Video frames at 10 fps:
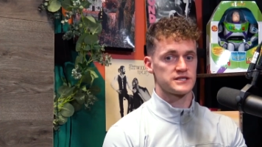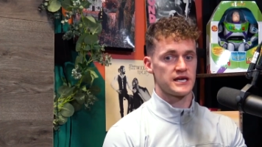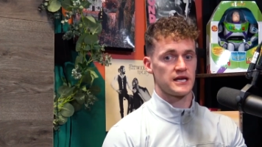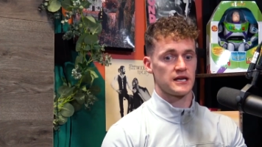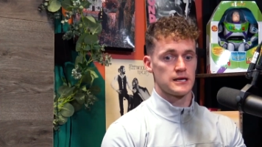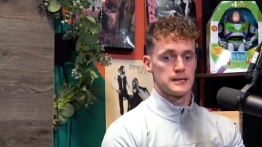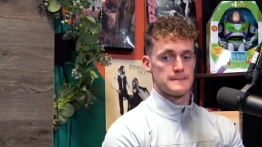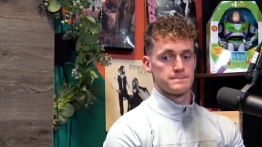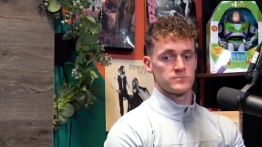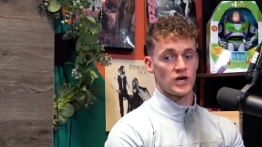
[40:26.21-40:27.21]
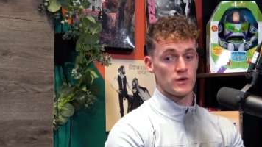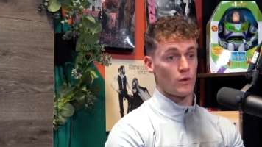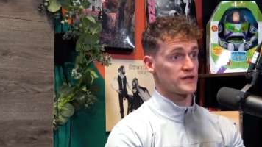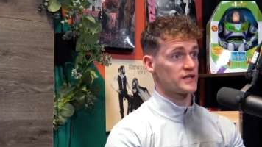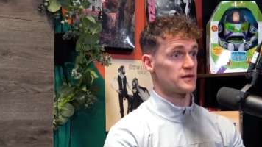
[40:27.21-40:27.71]
saying, I
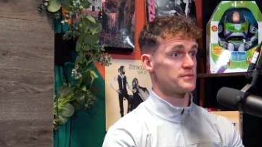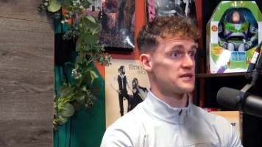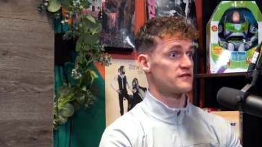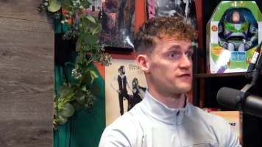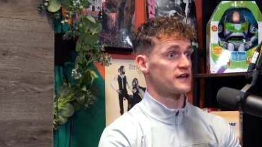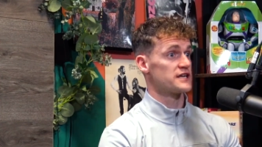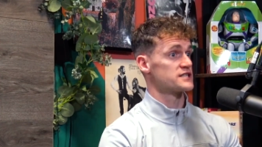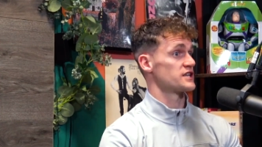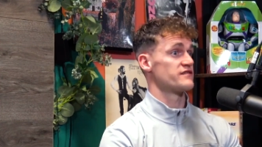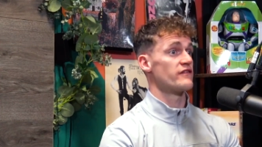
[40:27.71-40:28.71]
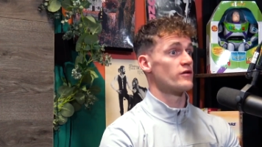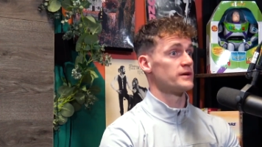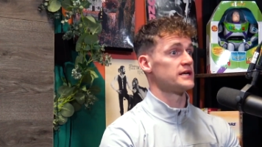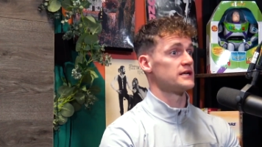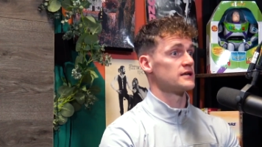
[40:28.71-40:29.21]
wanted to be the fittest I've ever
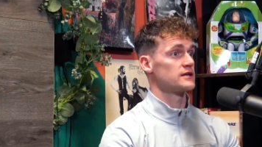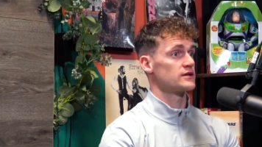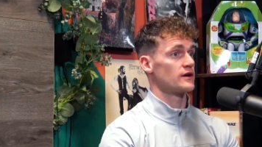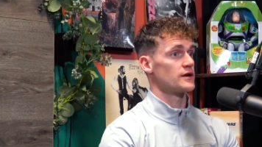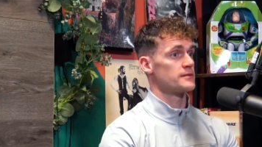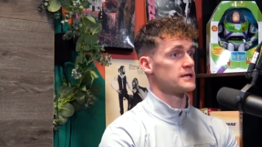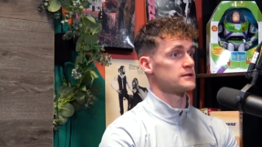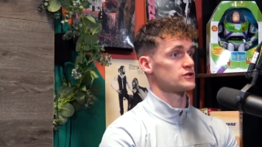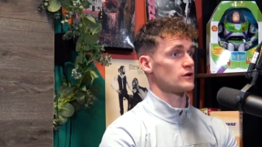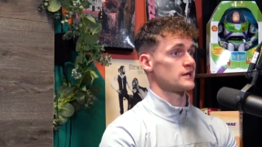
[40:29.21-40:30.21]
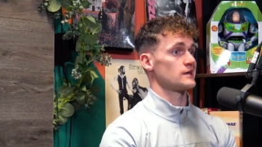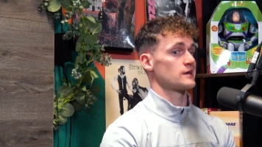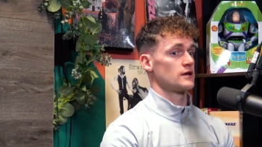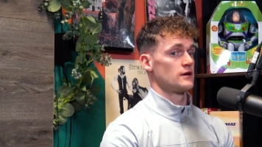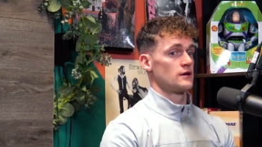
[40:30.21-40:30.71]
been. Mm-hmm. You know mm-hmm. what I mean? So like,
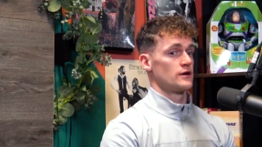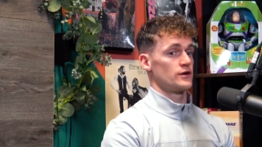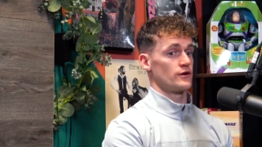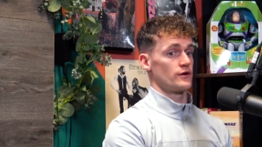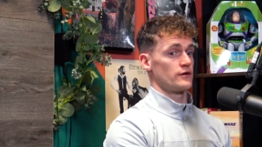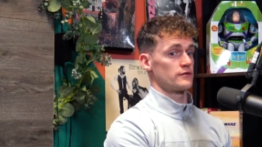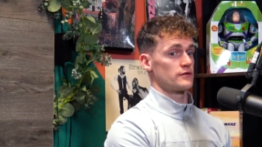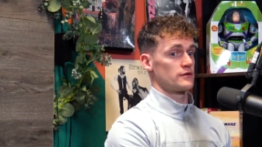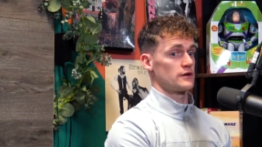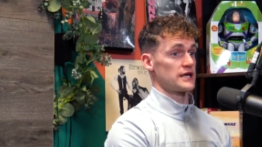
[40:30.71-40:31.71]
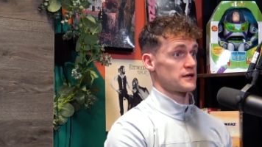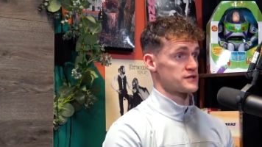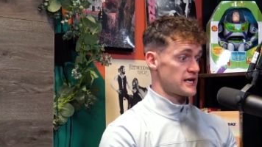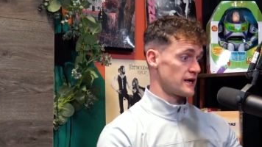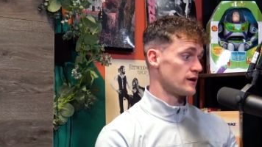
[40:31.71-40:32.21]
you're like I was
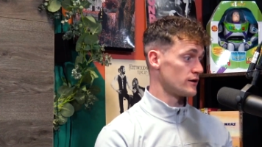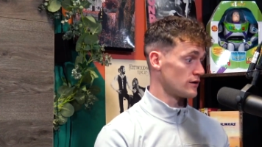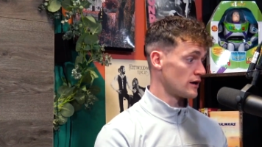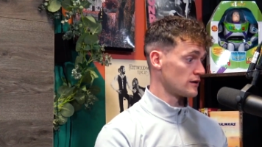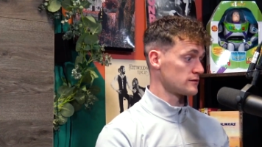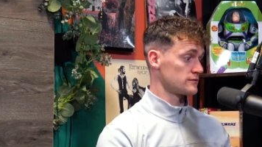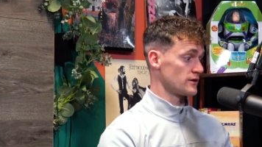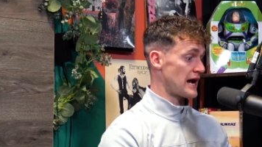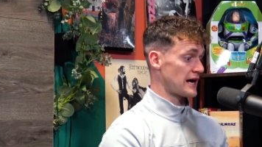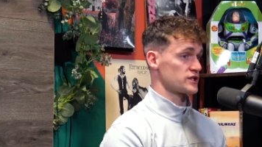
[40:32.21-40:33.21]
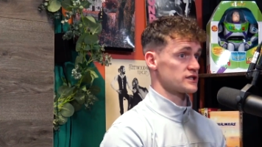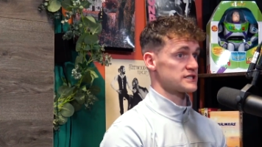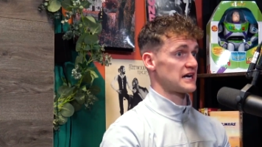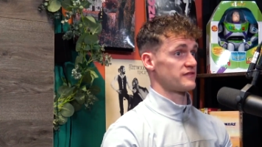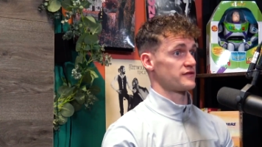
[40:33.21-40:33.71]
saying earlier on, your actions
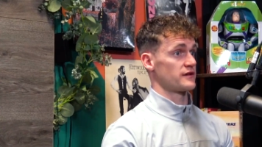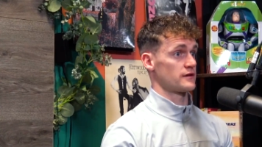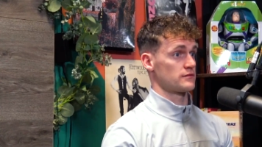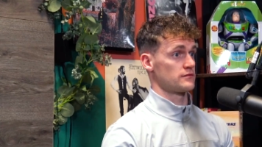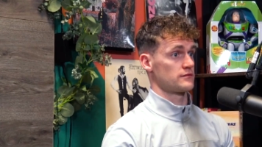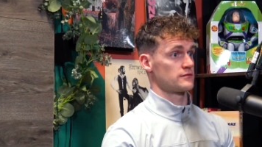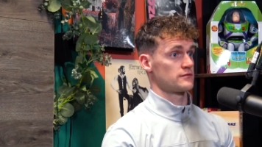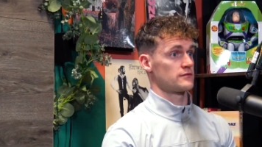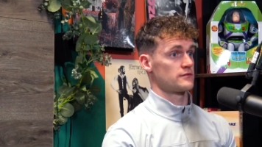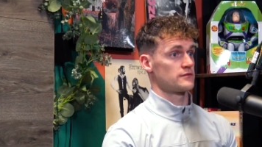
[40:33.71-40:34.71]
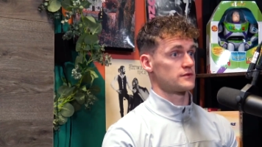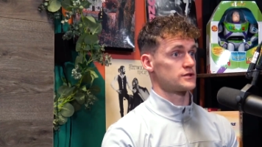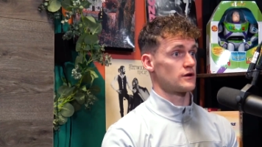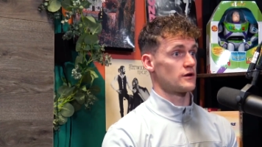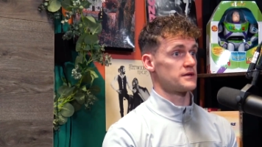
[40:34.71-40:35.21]
have to, do
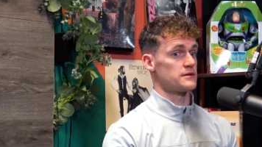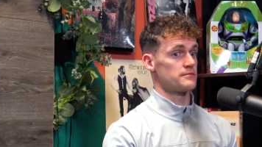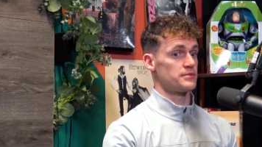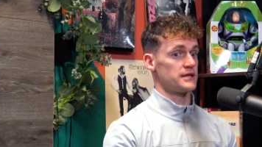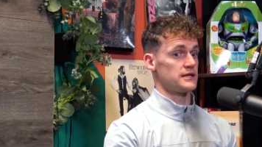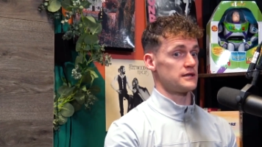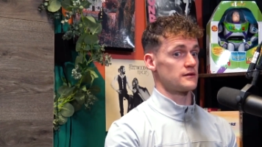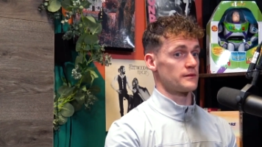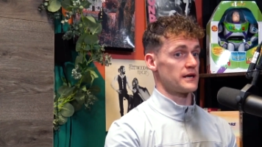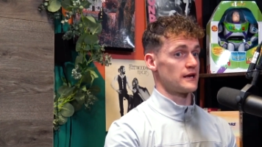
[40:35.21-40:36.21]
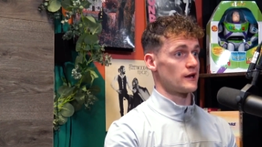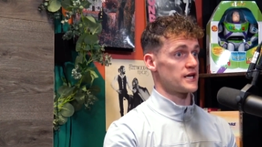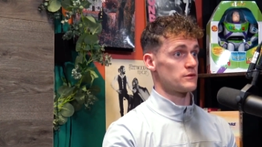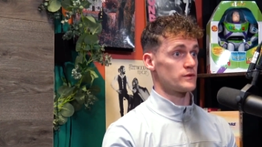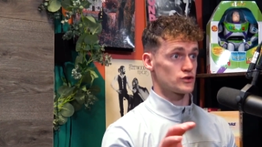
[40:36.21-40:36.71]
you know what I mean? Be in
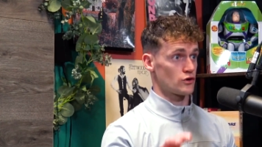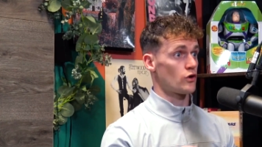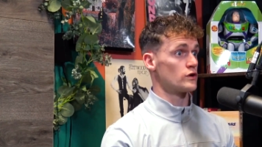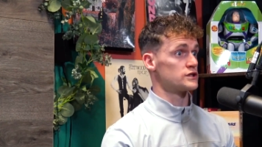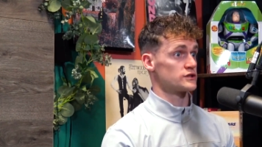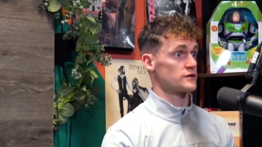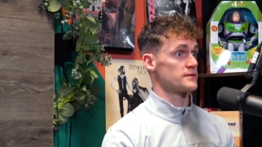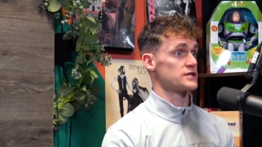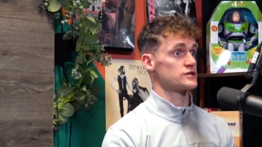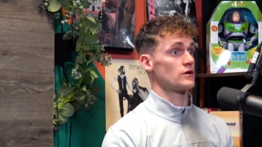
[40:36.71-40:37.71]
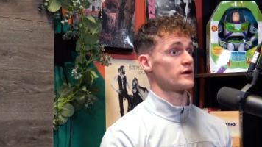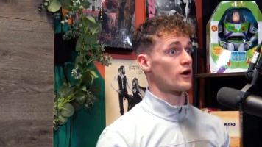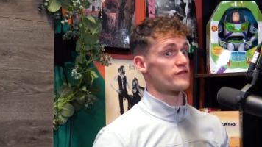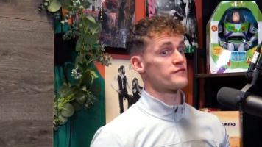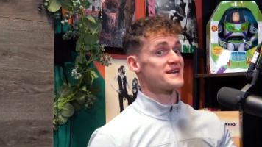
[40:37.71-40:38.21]
line with your goals. You know what mm-hmm. I mean? Mm-hmm. So in
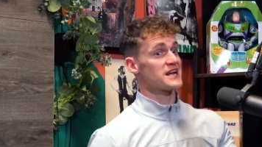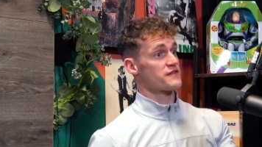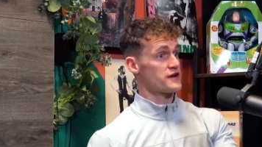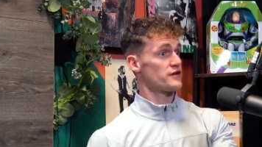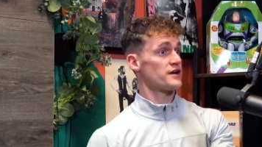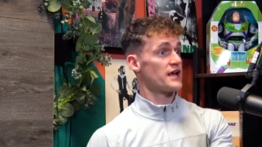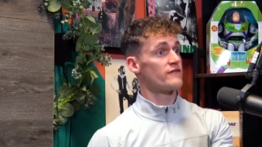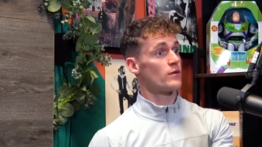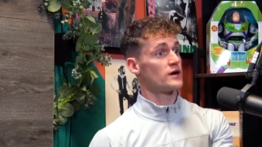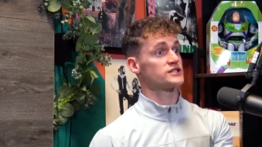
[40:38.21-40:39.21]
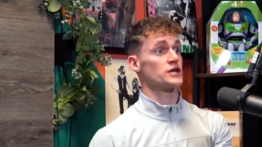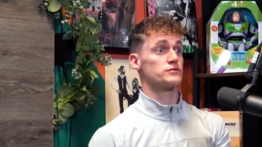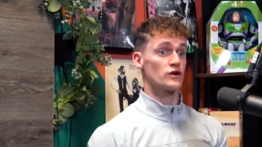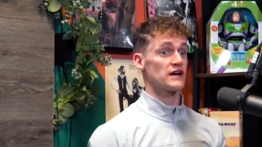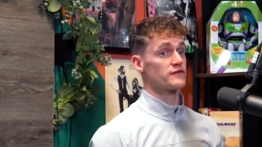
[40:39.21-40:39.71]
order for me to get fitter than I ever was, I was
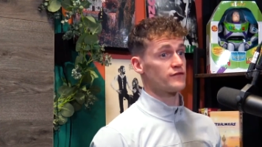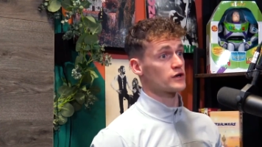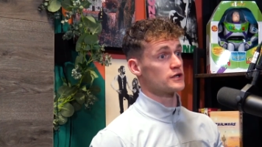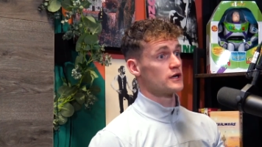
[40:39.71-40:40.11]
going congruent